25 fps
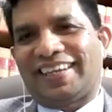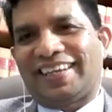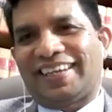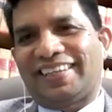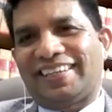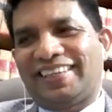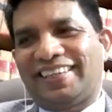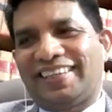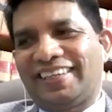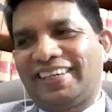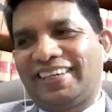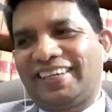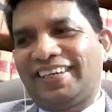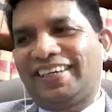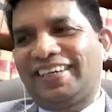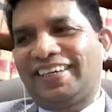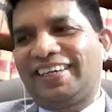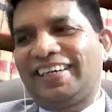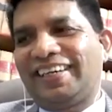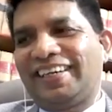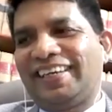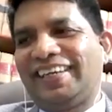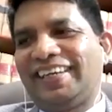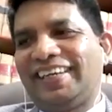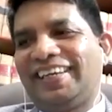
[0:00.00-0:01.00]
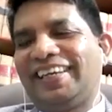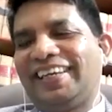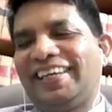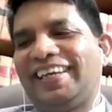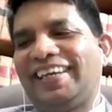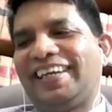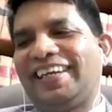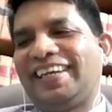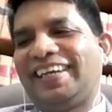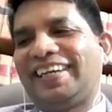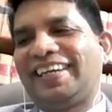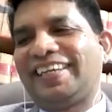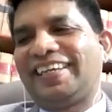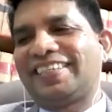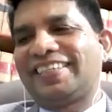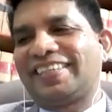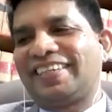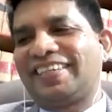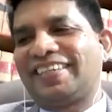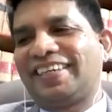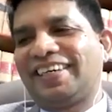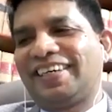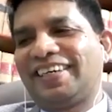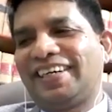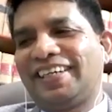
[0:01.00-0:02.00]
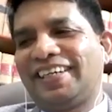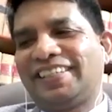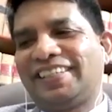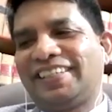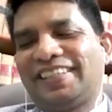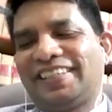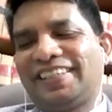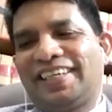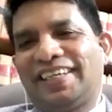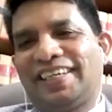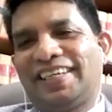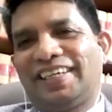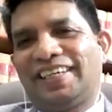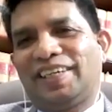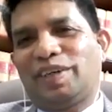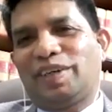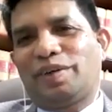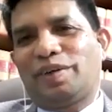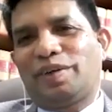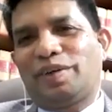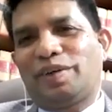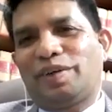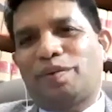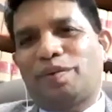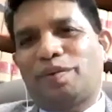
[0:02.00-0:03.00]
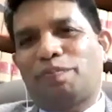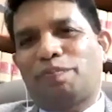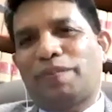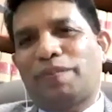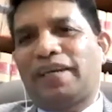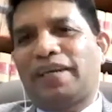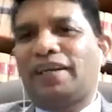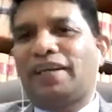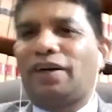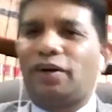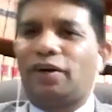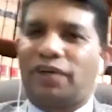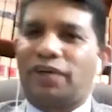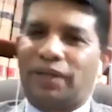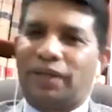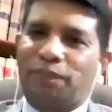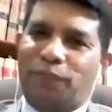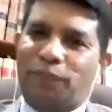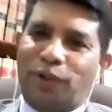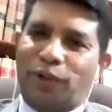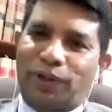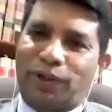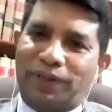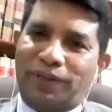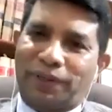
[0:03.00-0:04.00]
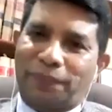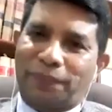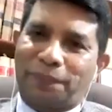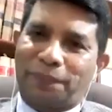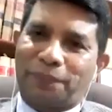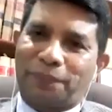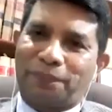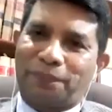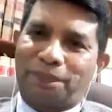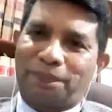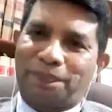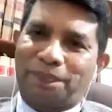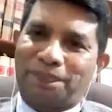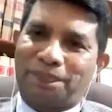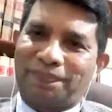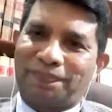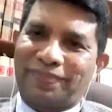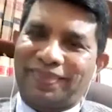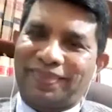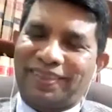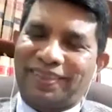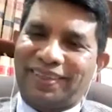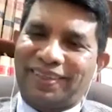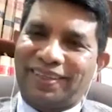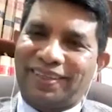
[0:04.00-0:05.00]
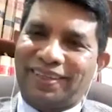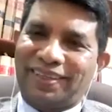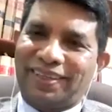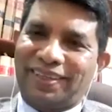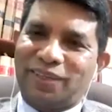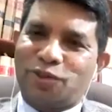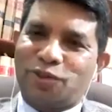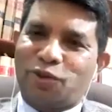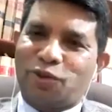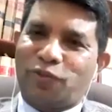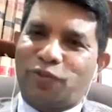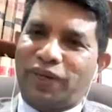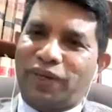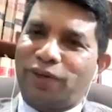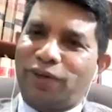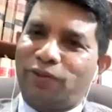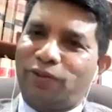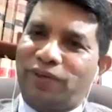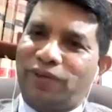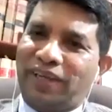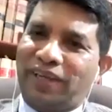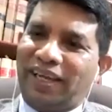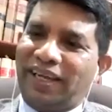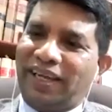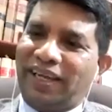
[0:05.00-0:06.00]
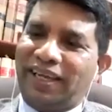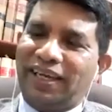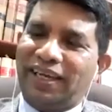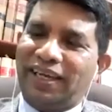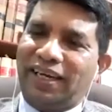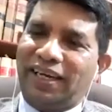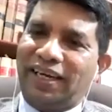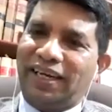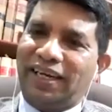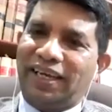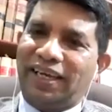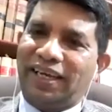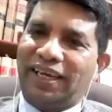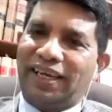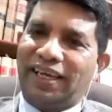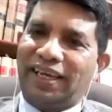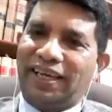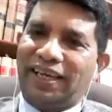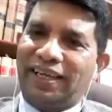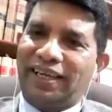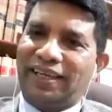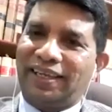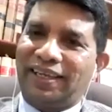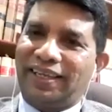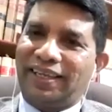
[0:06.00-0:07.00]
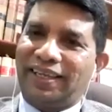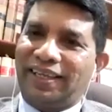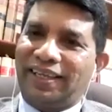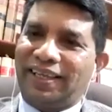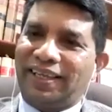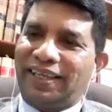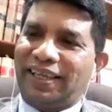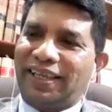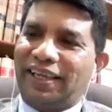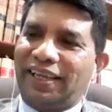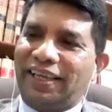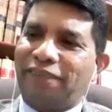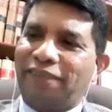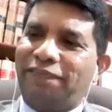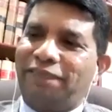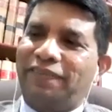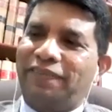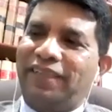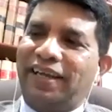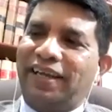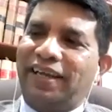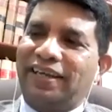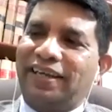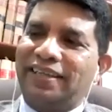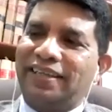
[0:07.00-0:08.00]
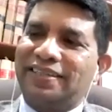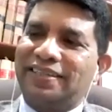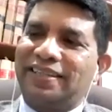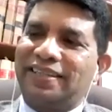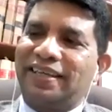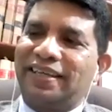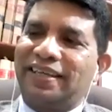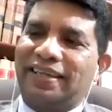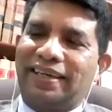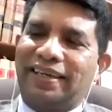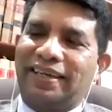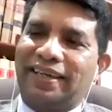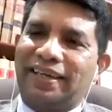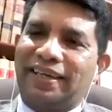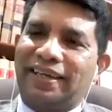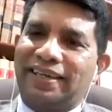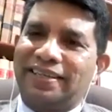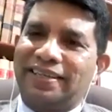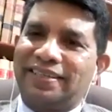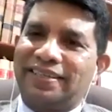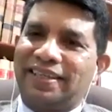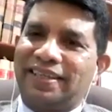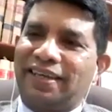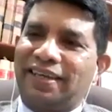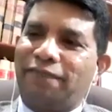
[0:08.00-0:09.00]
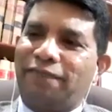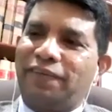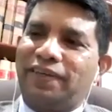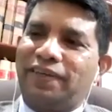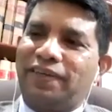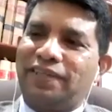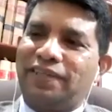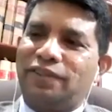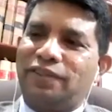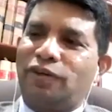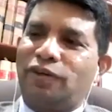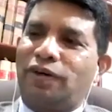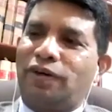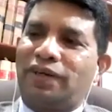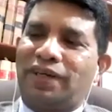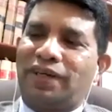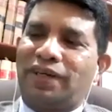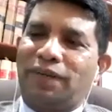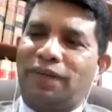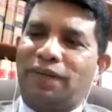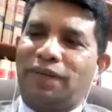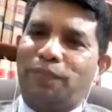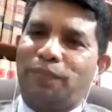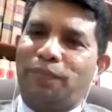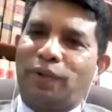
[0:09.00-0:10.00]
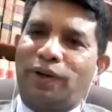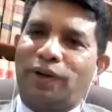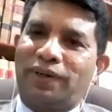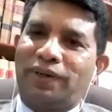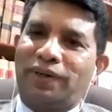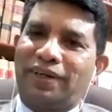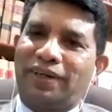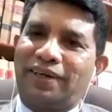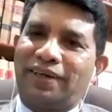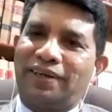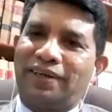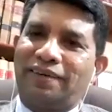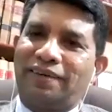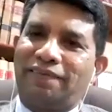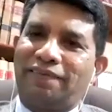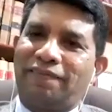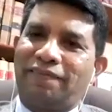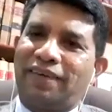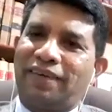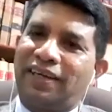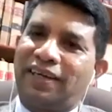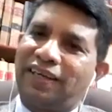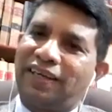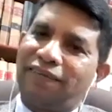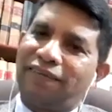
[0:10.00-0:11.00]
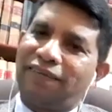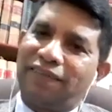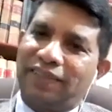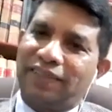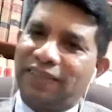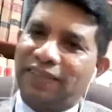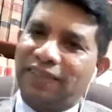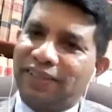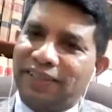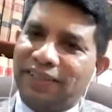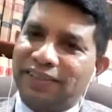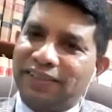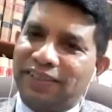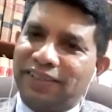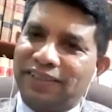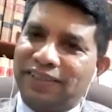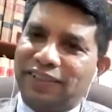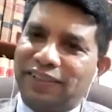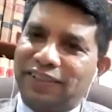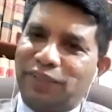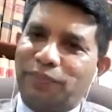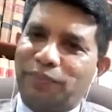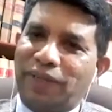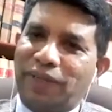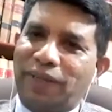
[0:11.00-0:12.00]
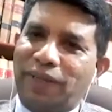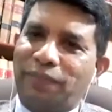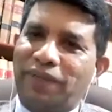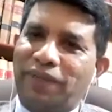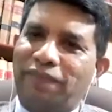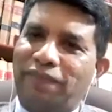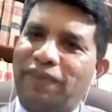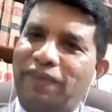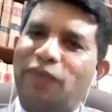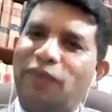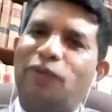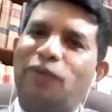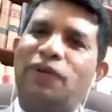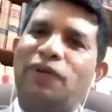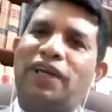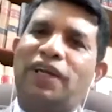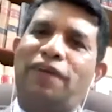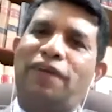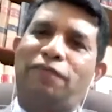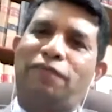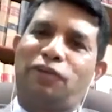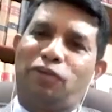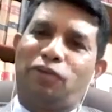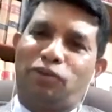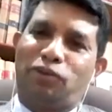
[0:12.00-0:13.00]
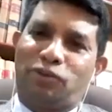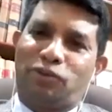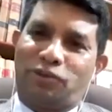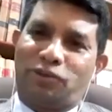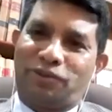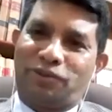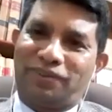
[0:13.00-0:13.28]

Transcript: Thirdly, it is urgent, but not important. So when you take in a day, if that is the case, if it is not important, whatever the urgency may be, we don't have to do.